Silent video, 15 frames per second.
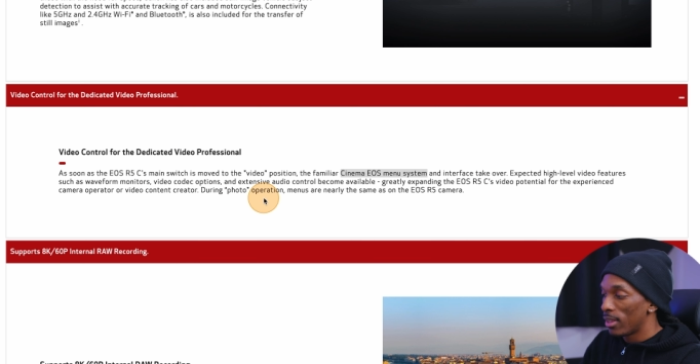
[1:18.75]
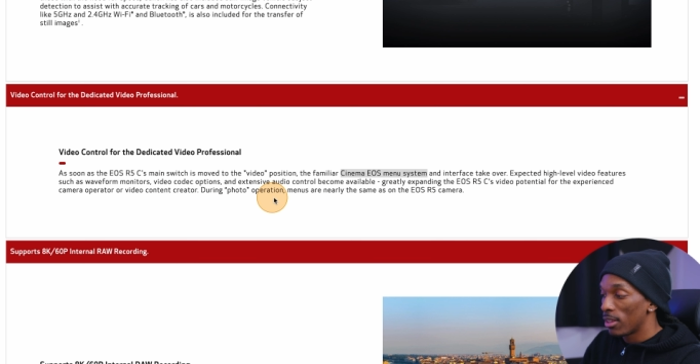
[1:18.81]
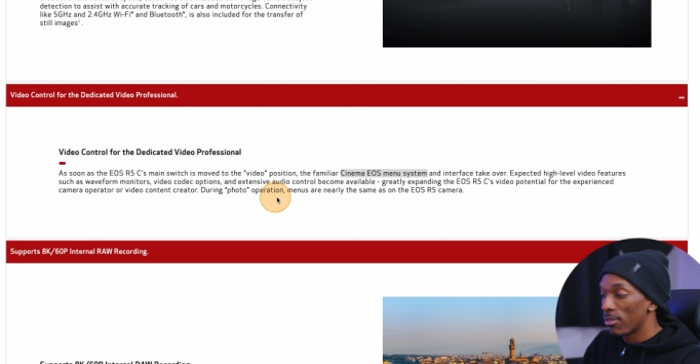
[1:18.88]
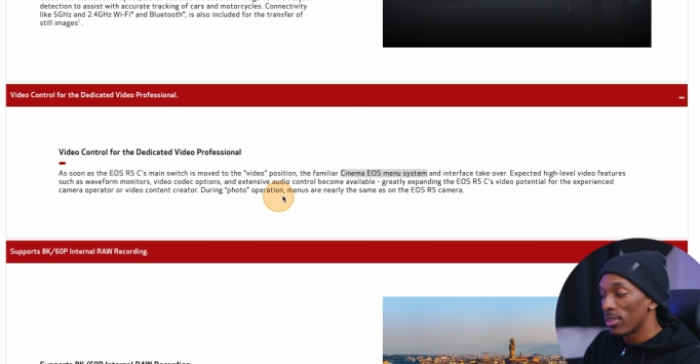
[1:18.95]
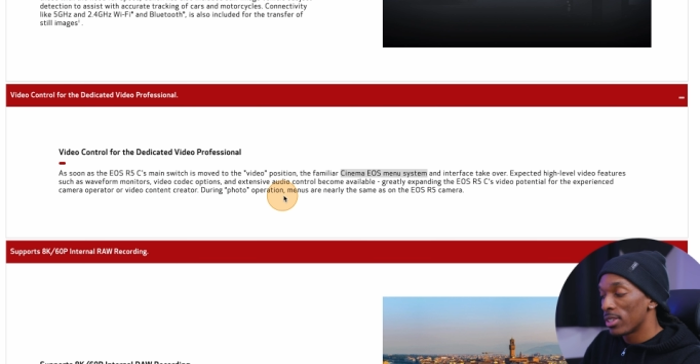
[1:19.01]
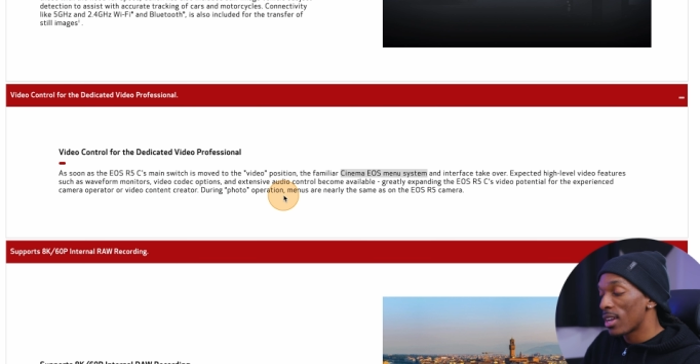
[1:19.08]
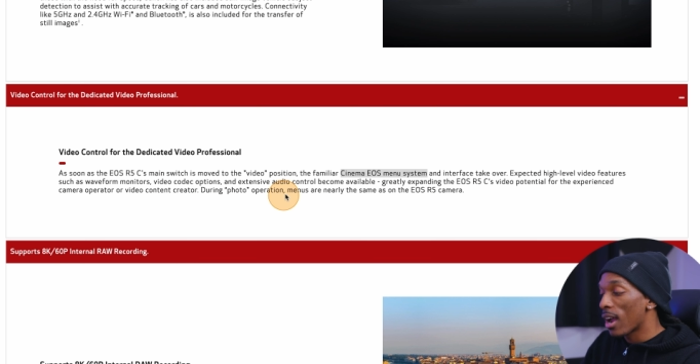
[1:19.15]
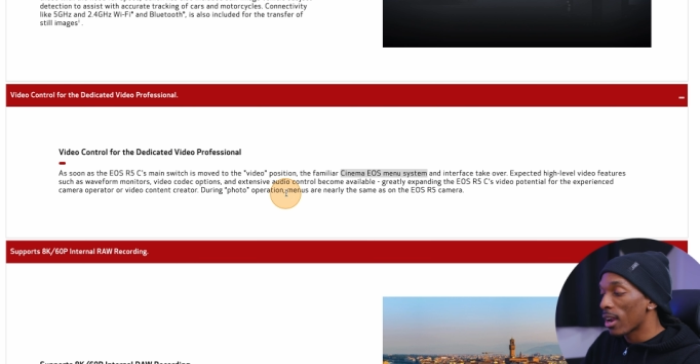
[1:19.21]
the
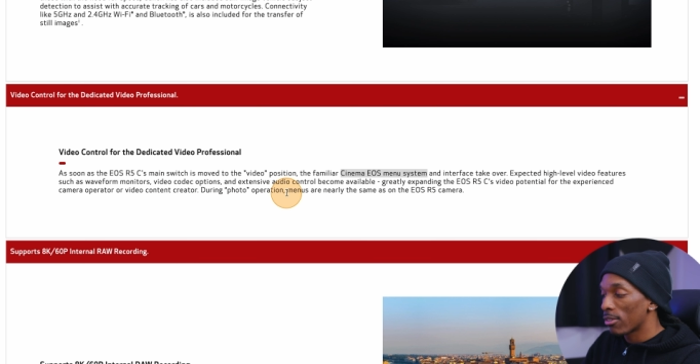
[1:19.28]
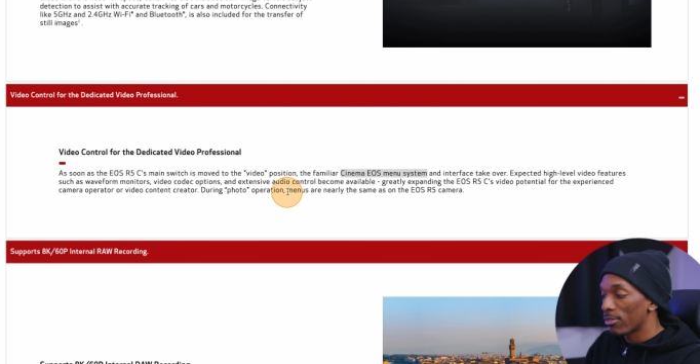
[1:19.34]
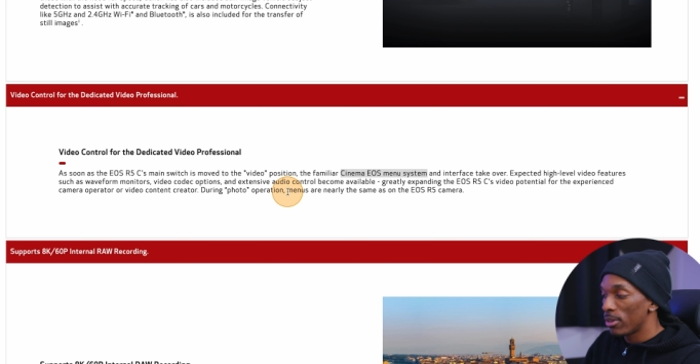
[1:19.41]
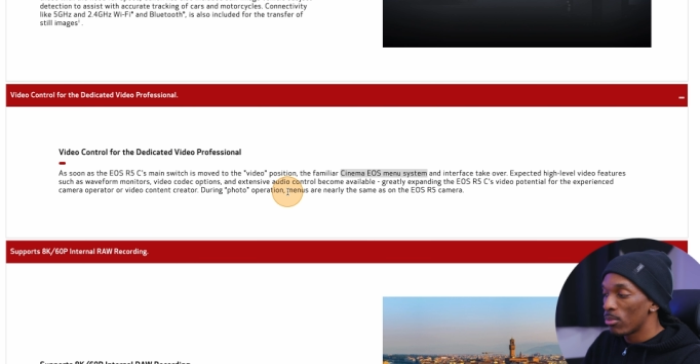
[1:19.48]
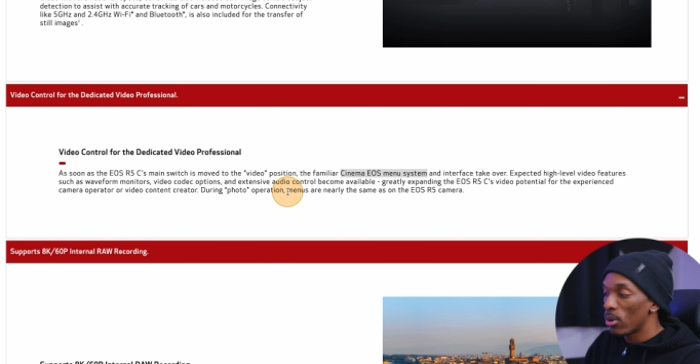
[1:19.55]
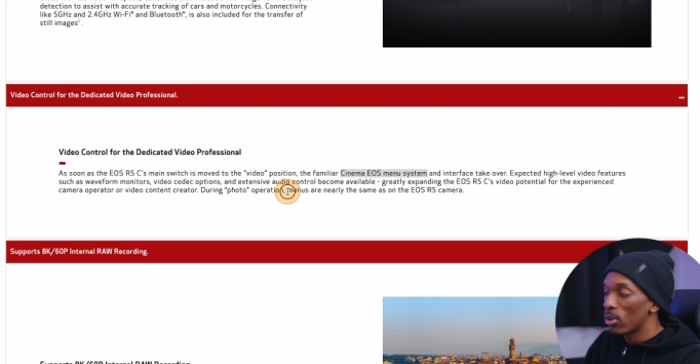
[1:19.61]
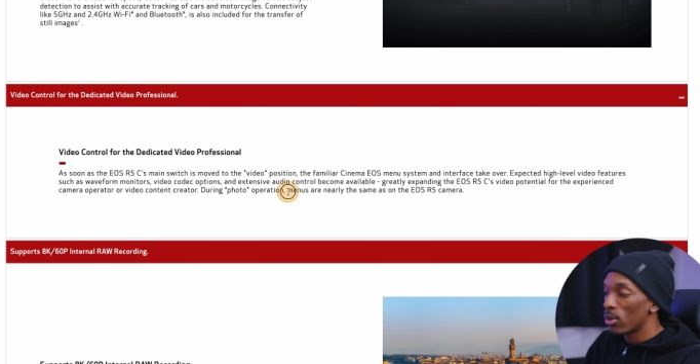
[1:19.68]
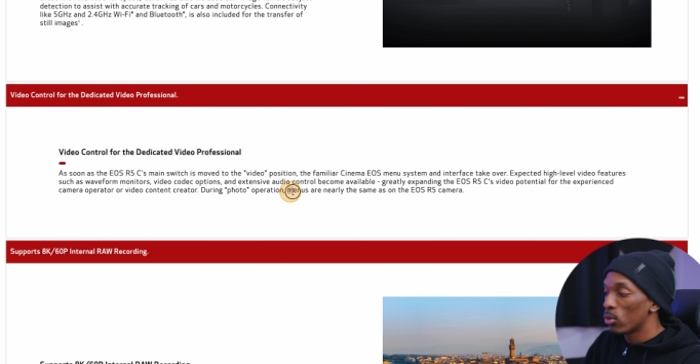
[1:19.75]

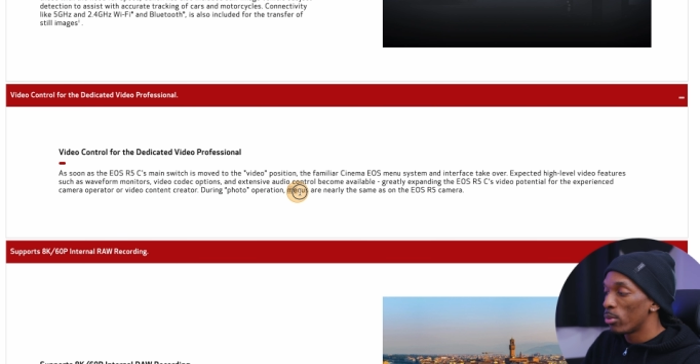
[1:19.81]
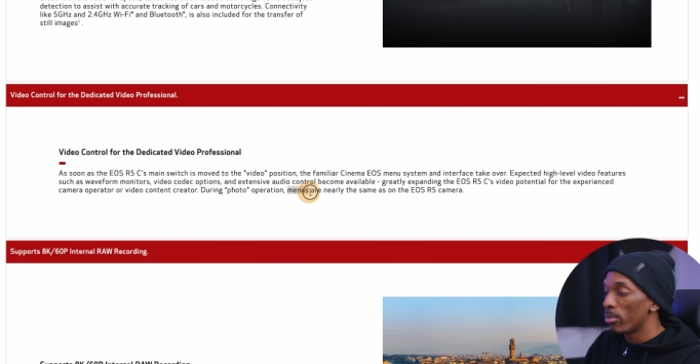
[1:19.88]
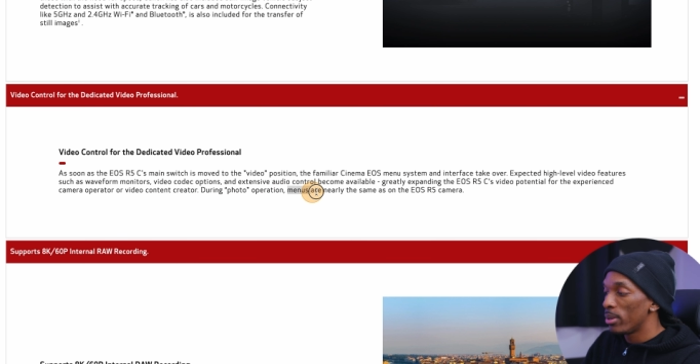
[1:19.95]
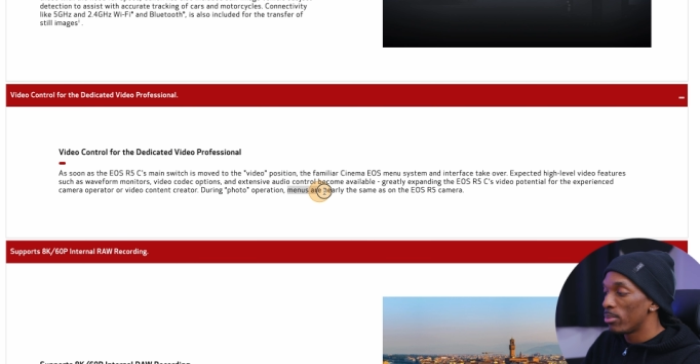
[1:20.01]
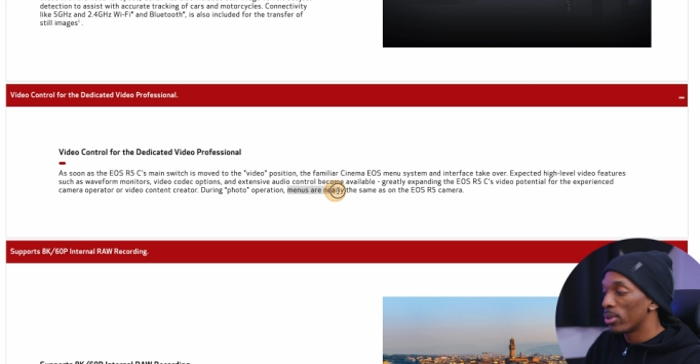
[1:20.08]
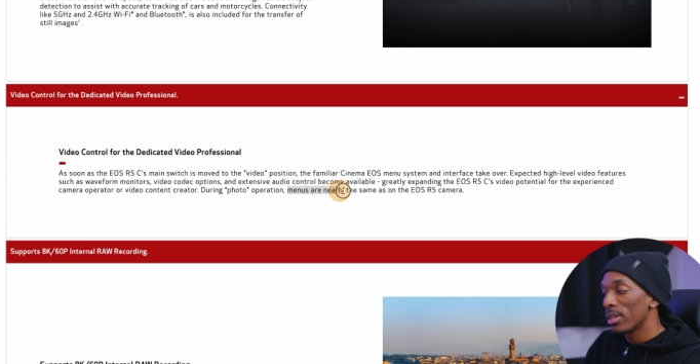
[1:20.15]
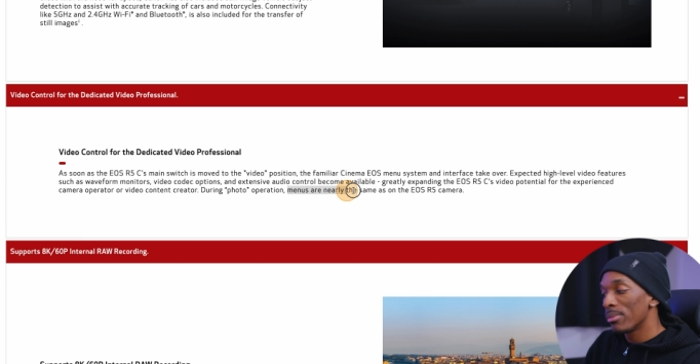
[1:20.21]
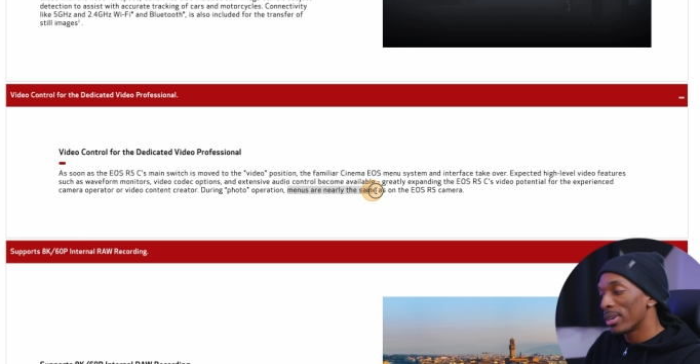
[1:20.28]
photography mode will
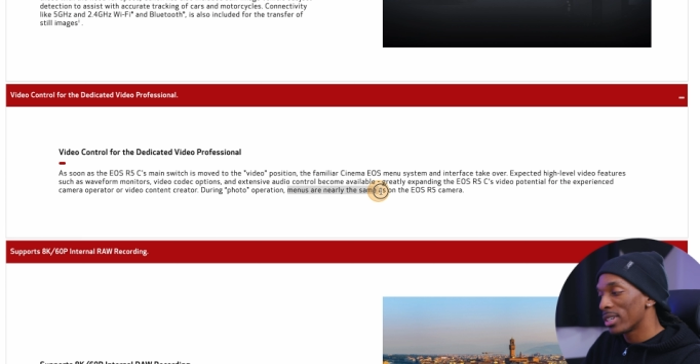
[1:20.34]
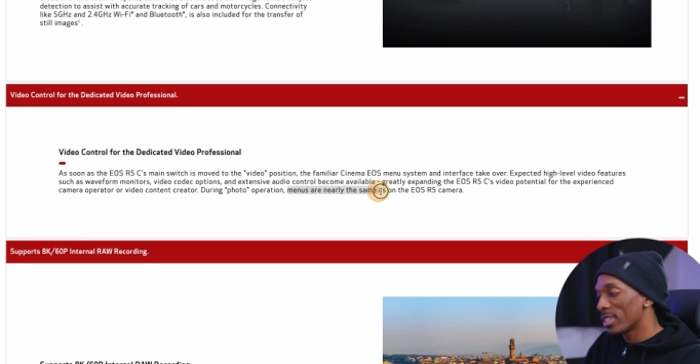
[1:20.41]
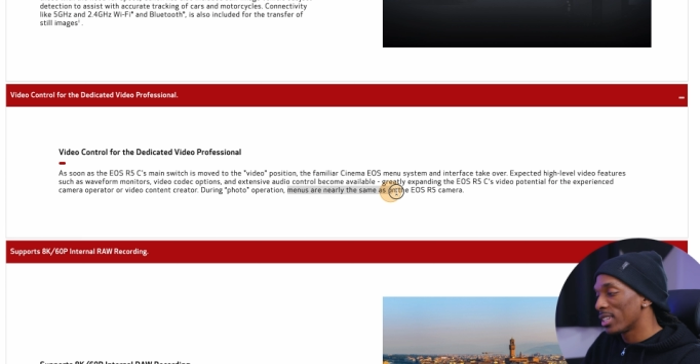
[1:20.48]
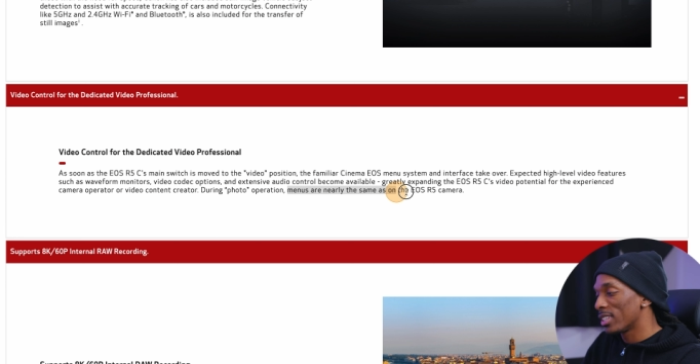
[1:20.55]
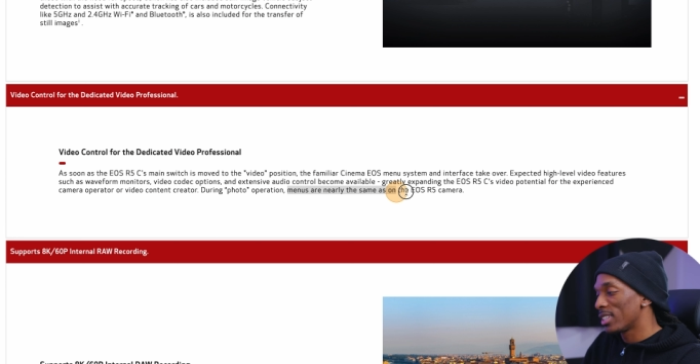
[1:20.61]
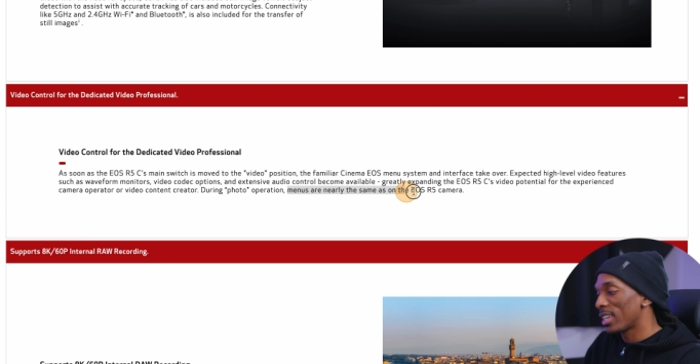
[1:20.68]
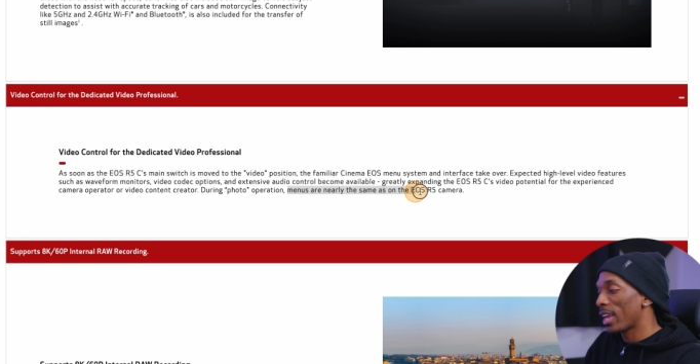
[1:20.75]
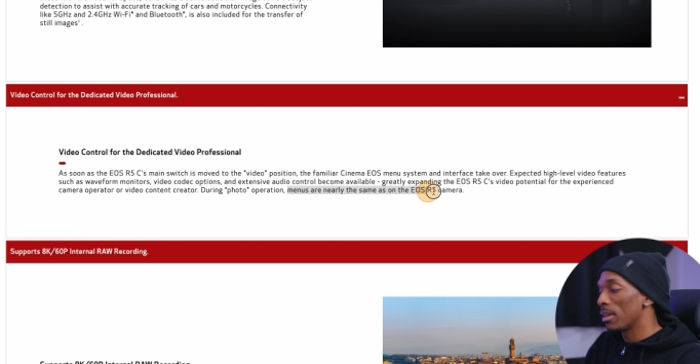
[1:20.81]
be pretty much
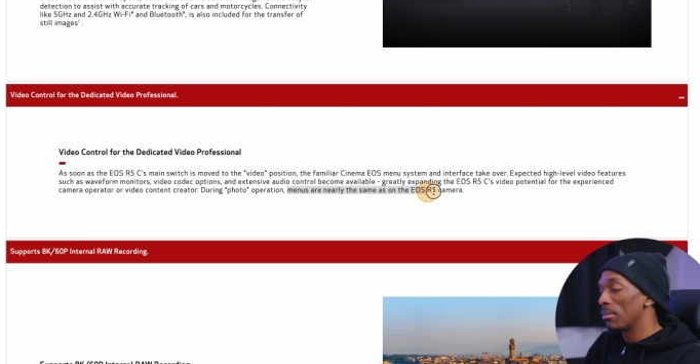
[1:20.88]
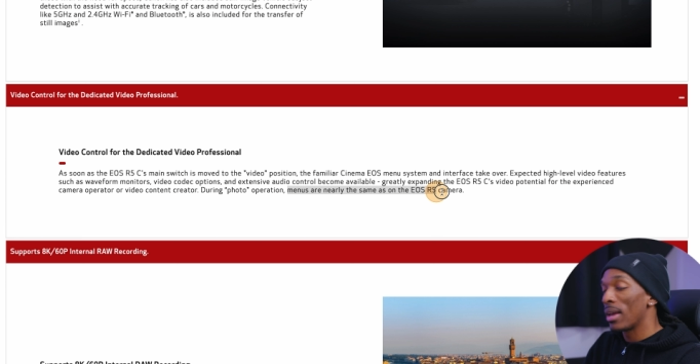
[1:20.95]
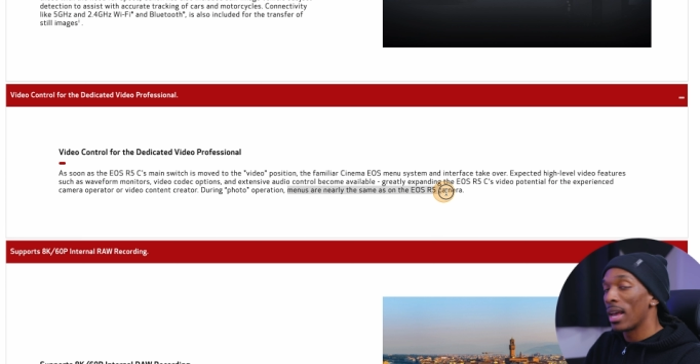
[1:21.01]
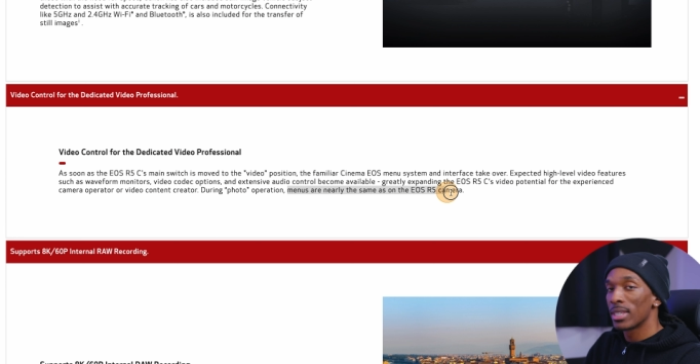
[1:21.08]
the same